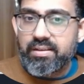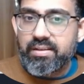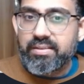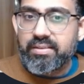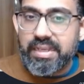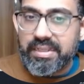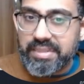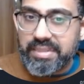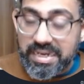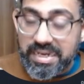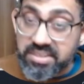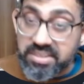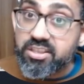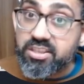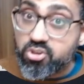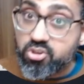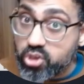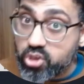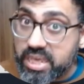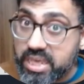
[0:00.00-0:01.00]
that that is the
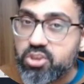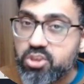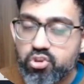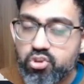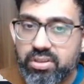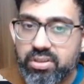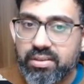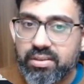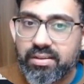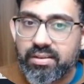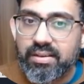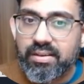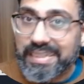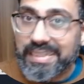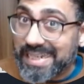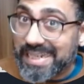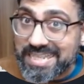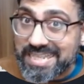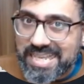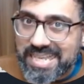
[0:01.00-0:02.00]
change
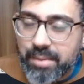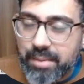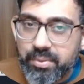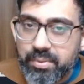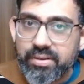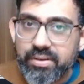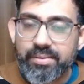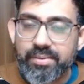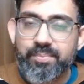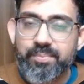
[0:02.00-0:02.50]
that has happened.